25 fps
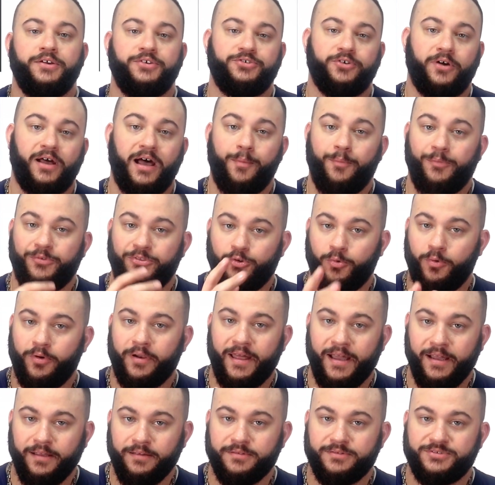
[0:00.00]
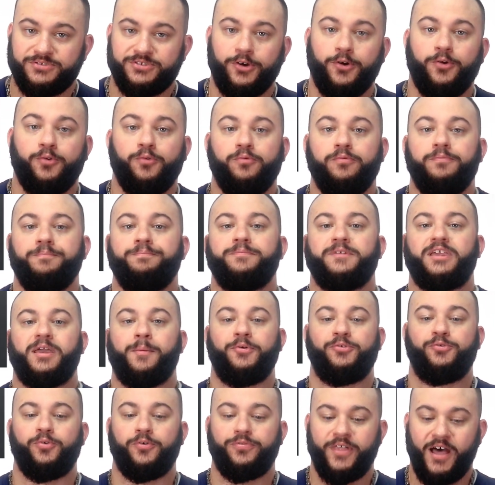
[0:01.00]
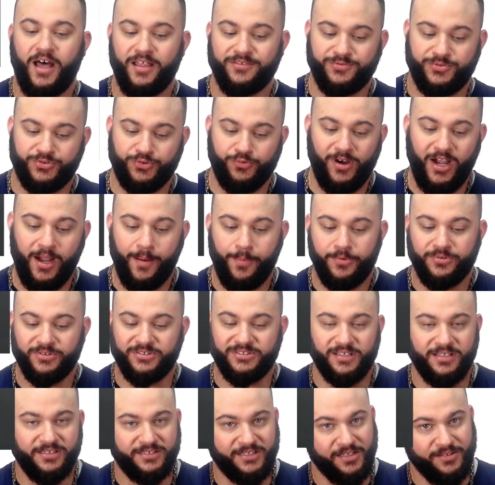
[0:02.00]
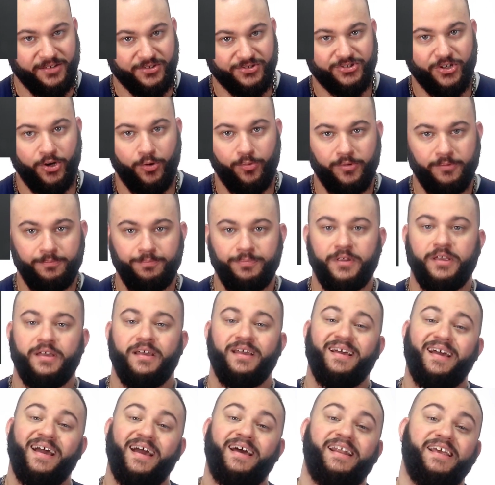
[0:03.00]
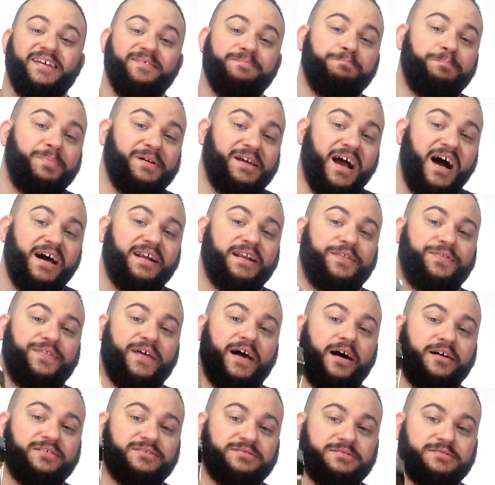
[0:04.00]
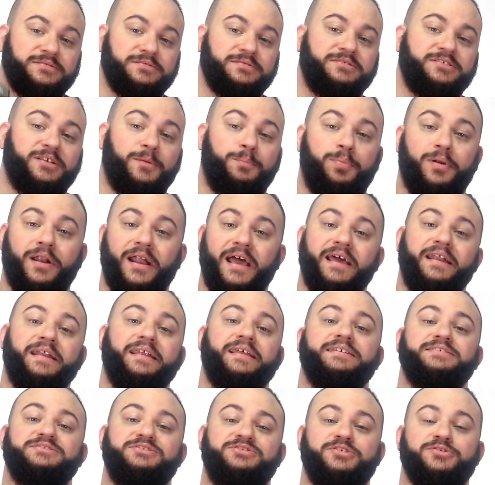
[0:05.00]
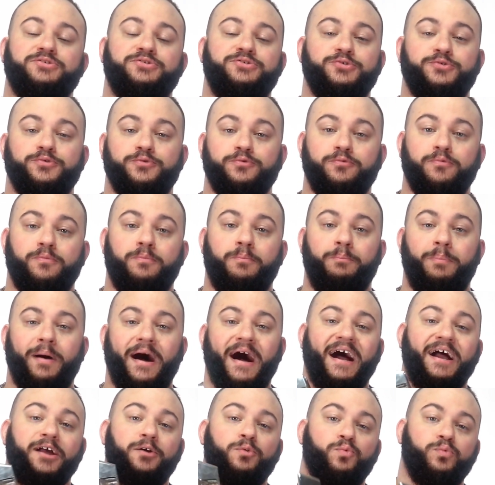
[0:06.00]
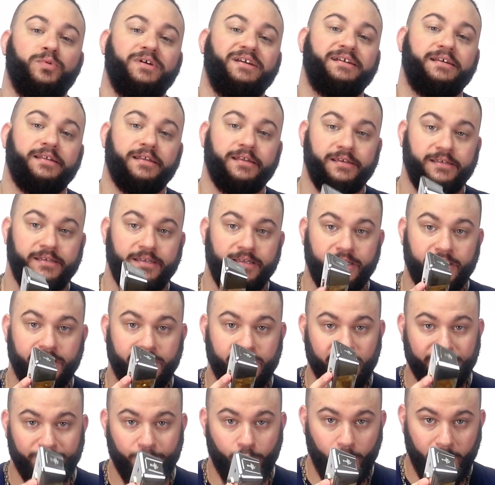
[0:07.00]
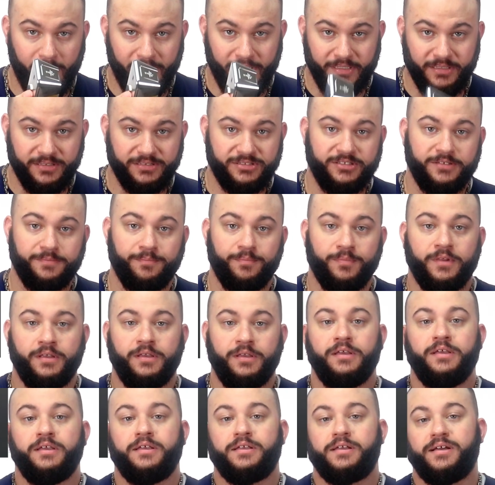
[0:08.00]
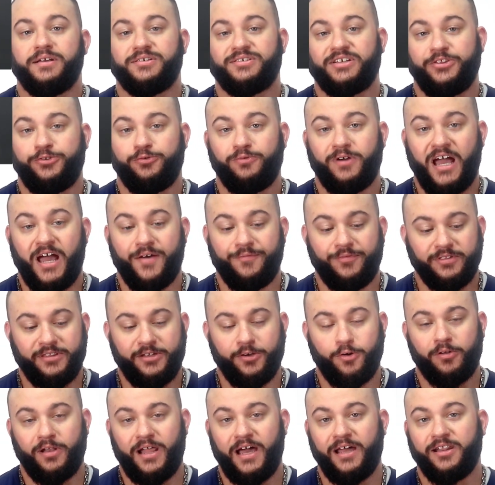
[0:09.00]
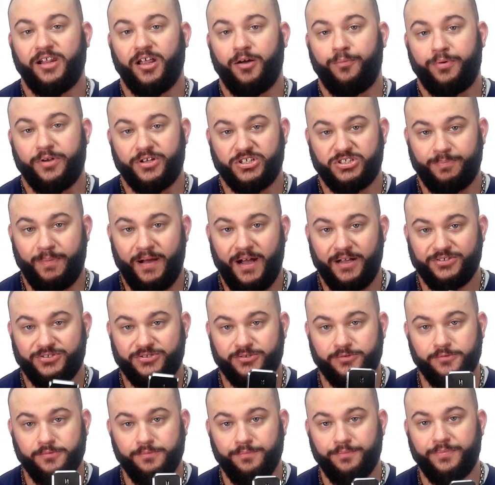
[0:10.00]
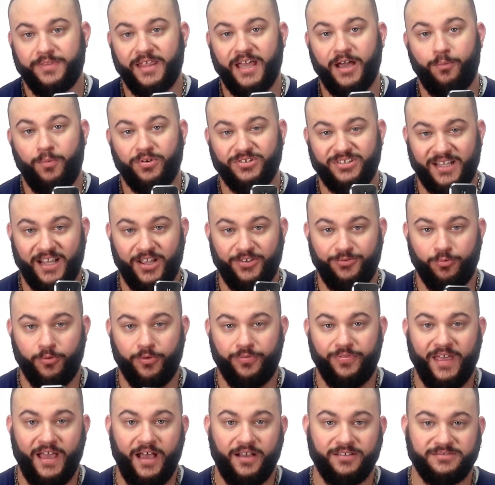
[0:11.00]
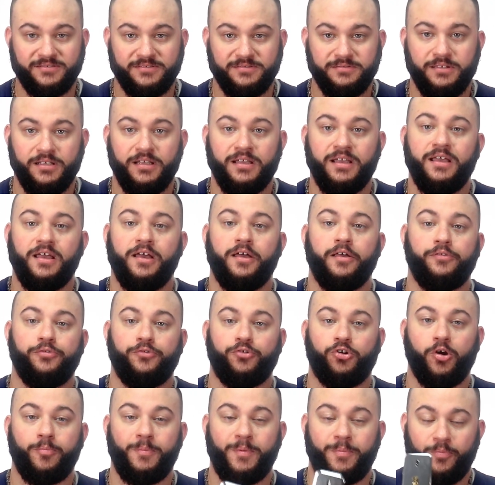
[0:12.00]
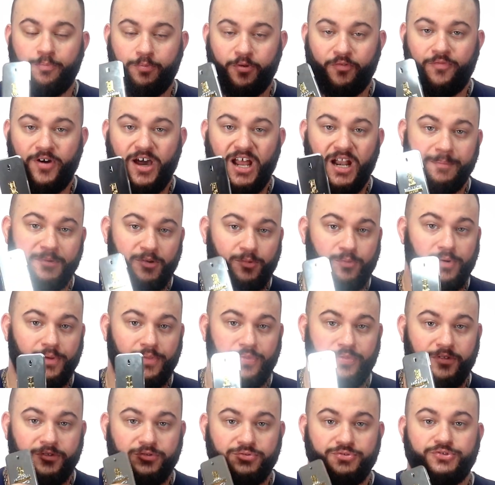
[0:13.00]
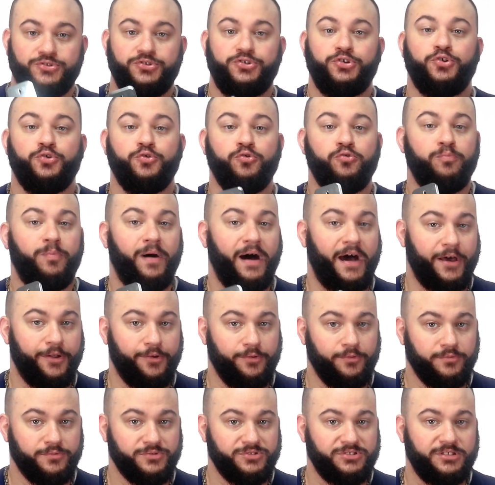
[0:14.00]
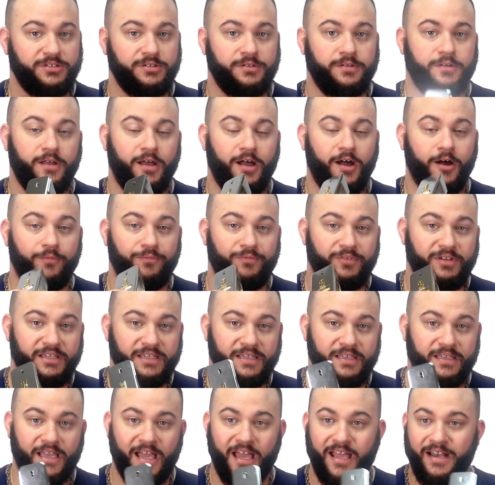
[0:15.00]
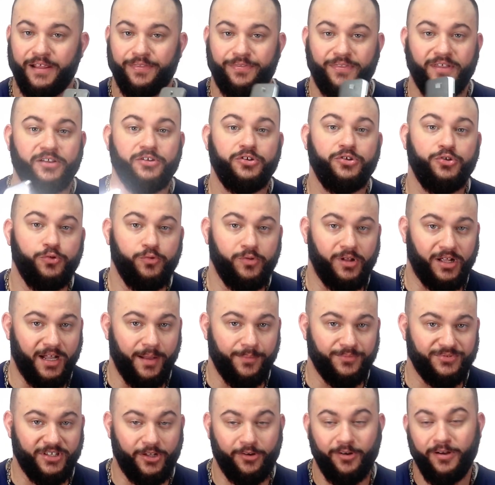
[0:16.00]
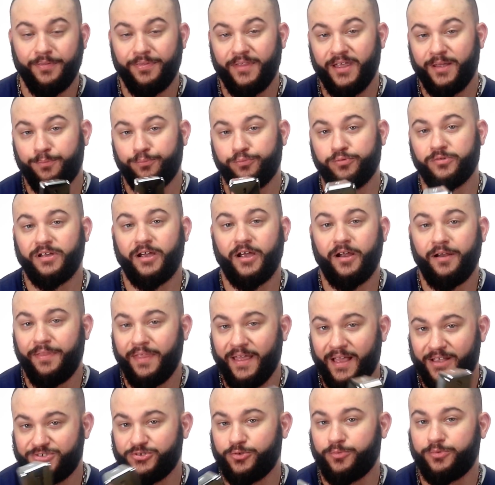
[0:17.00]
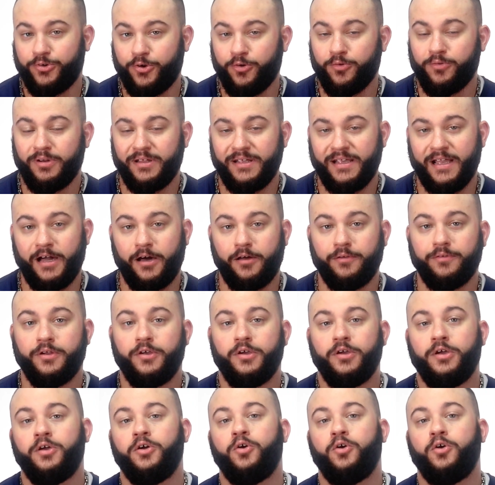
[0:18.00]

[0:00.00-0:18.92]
So I'm doing that. So get me to 1,000 subscribers. Let's get this going. And even beyond 1,000, the plan is to do bi-weekly giveaways, because I do have a deal lined up with a sponsor that once I get to 1,000, they're going to be providing me with 2 bottles of anything new that comes out, anything that's currently out.